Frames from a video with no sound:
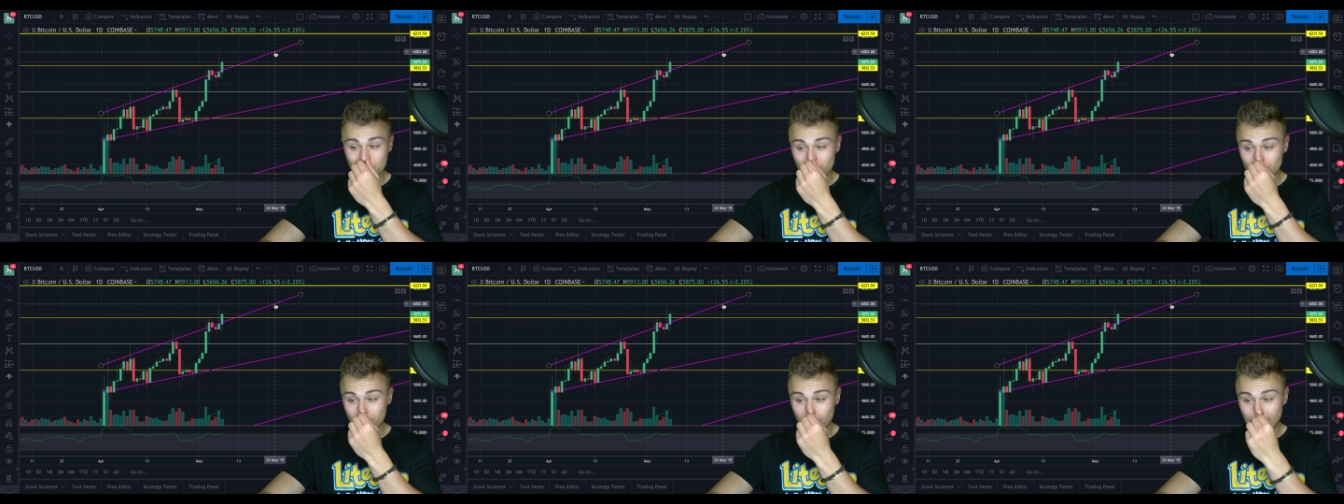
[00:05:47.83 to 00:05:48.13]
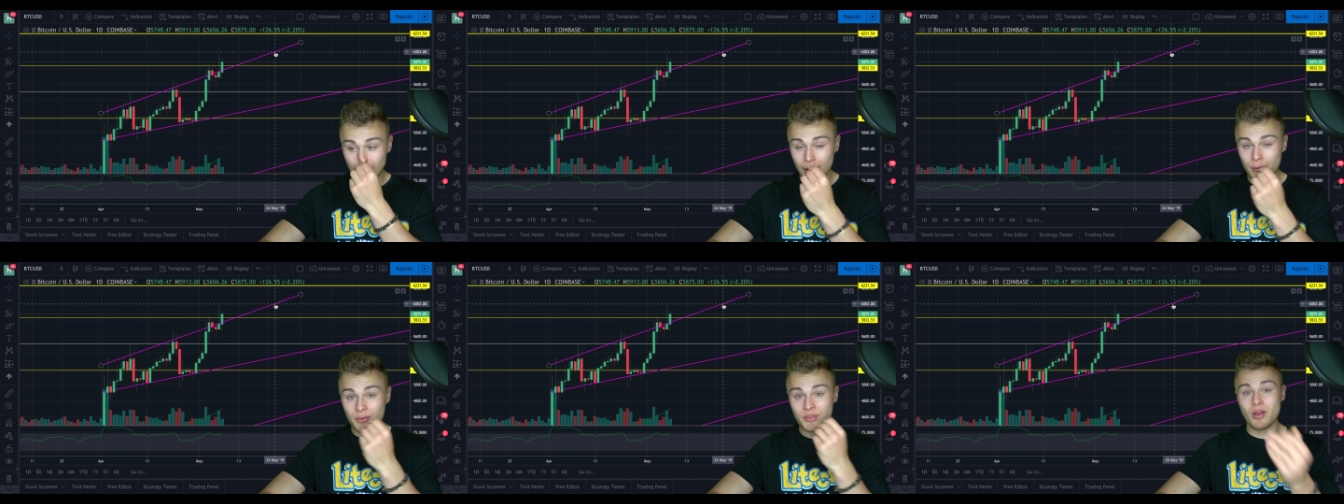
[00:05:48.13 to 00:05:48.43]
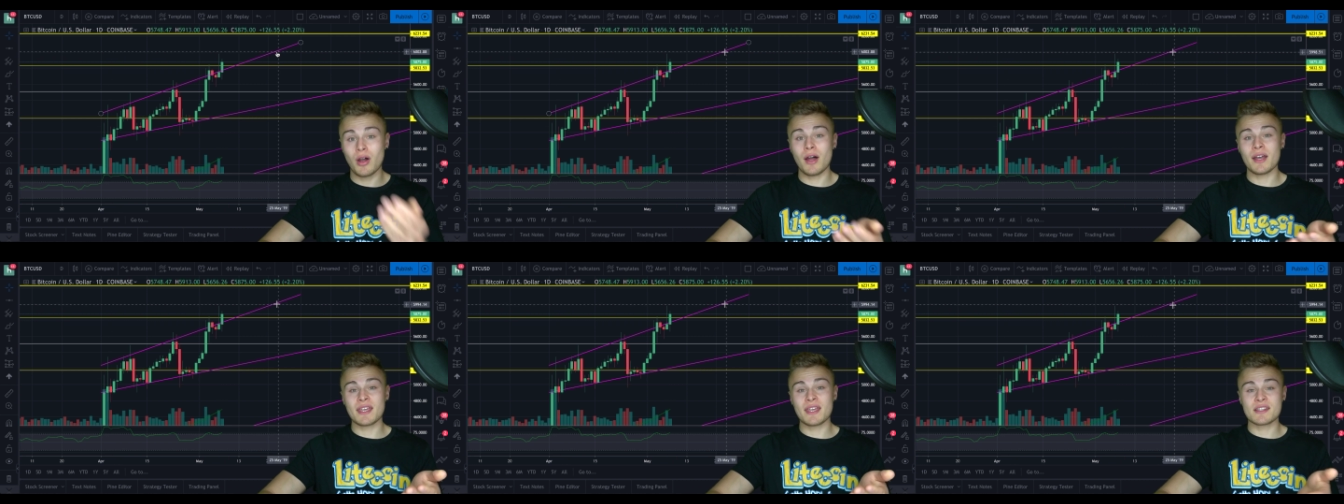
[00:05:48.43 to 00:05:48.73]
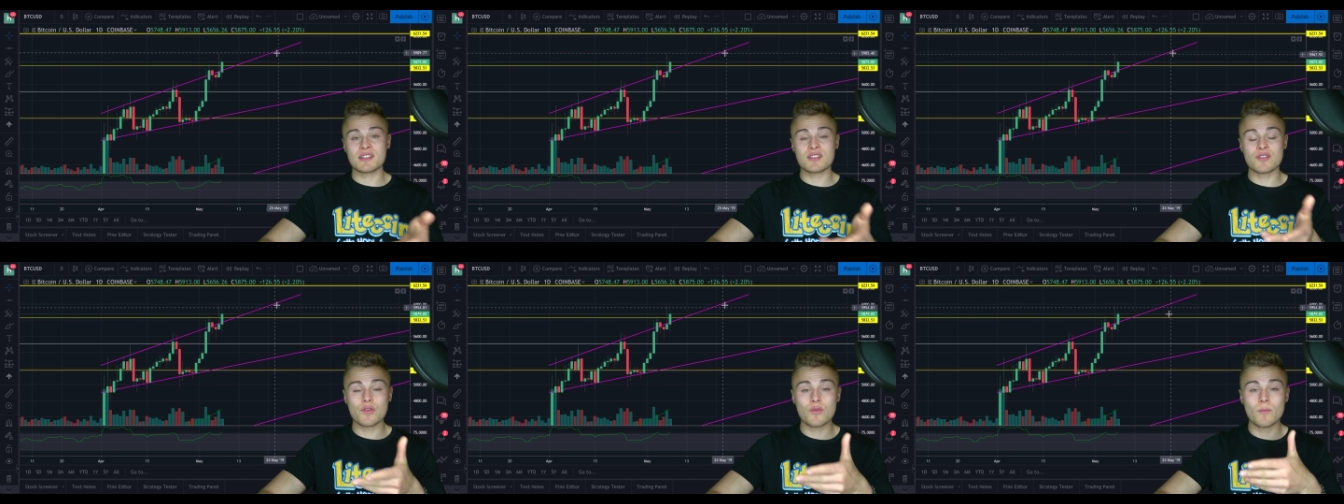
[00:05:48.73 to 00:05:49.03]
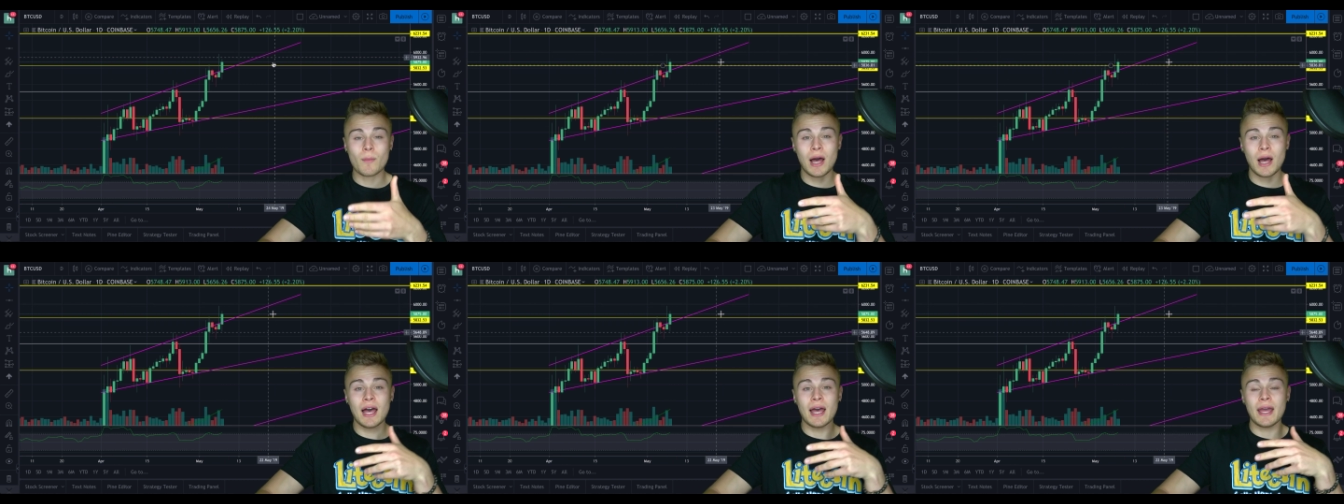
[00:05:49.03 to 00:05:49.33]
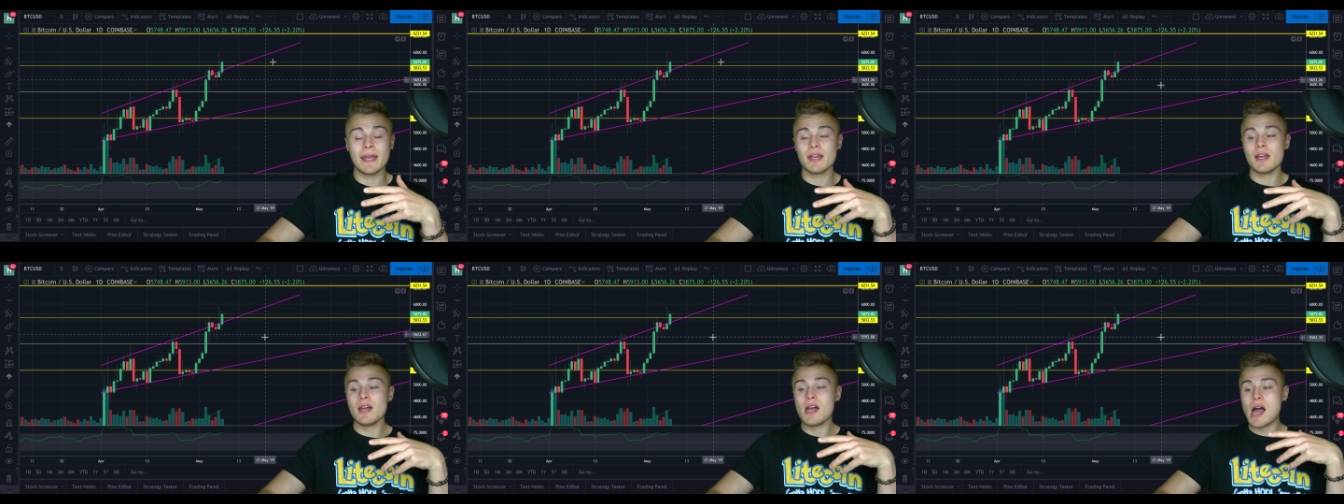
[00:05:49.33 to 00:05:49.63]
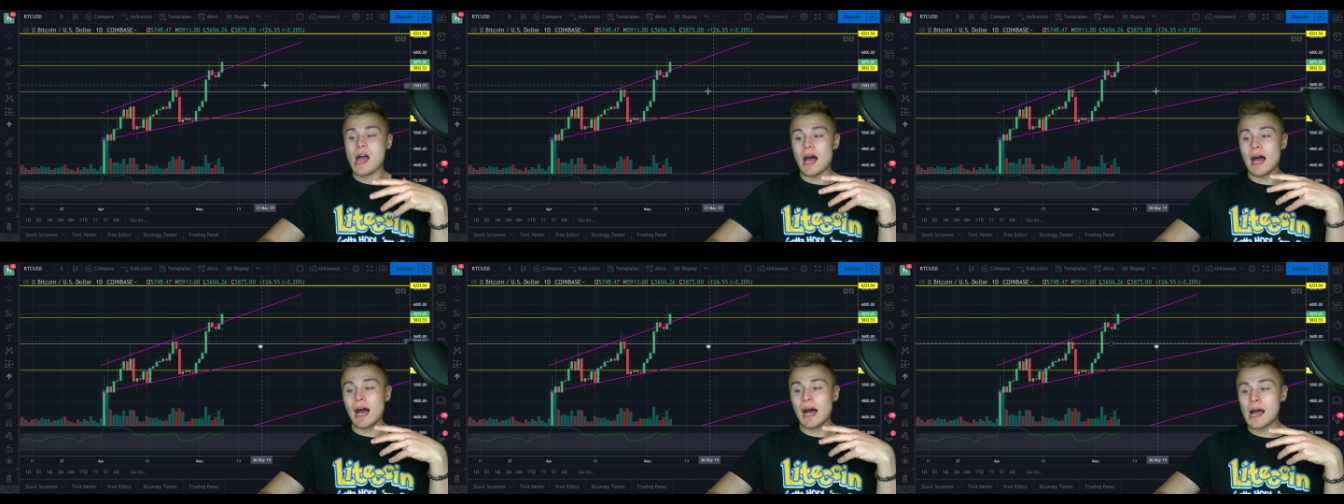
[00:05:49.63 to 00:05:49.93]
So I was talking to my
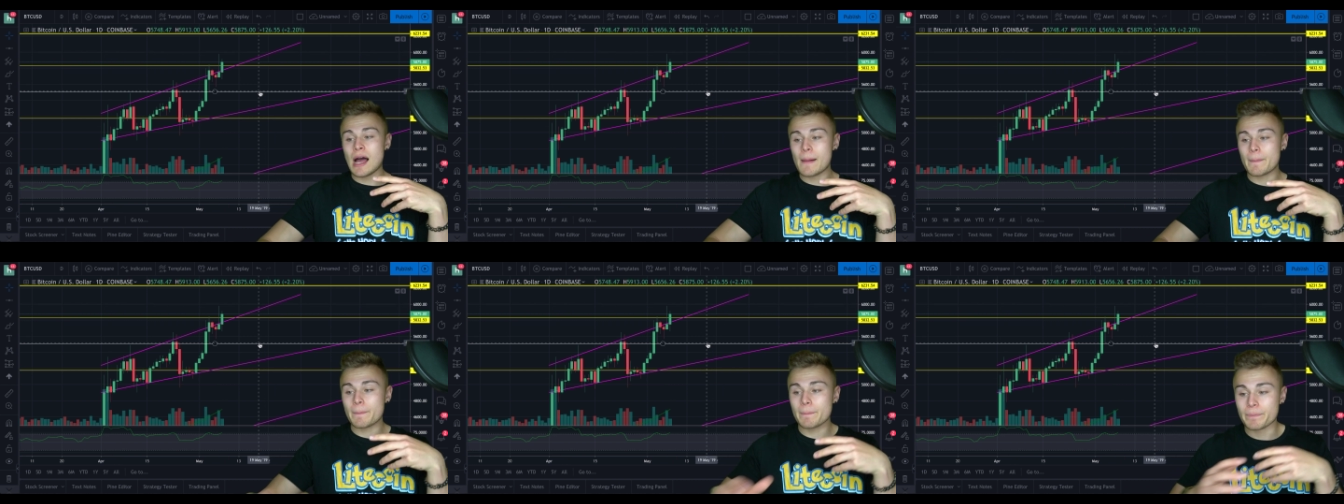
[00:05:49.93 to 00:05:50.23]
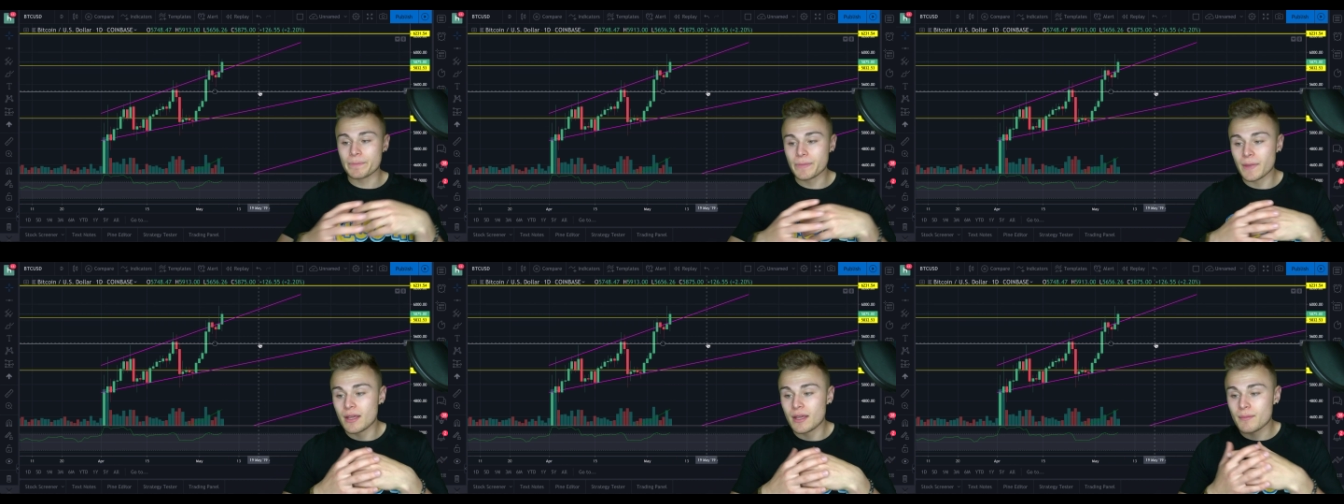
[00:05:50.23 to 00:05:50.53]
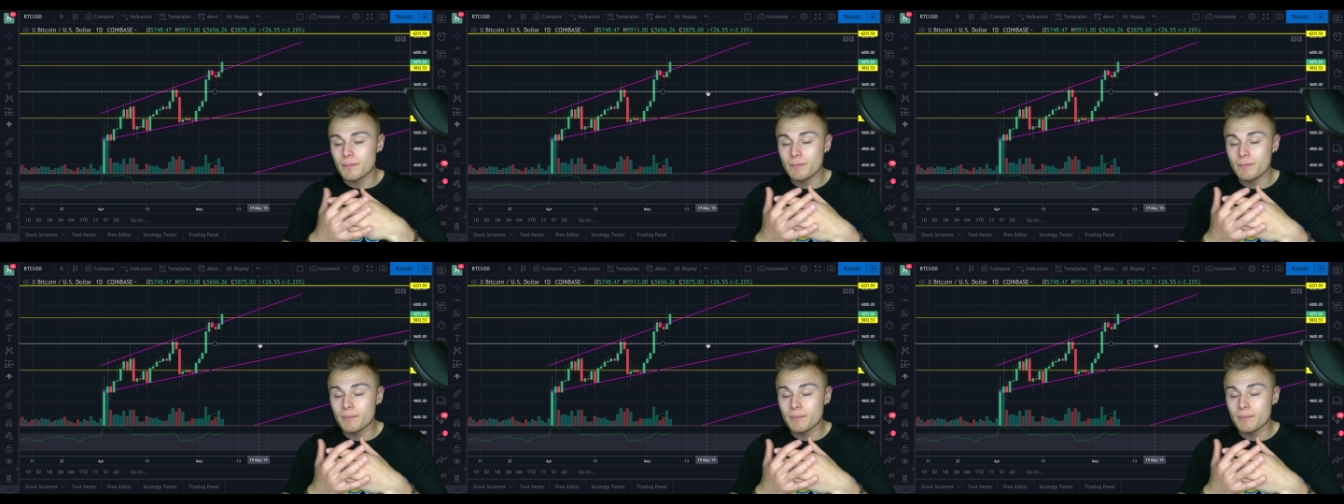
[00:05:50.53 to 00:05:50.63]
um,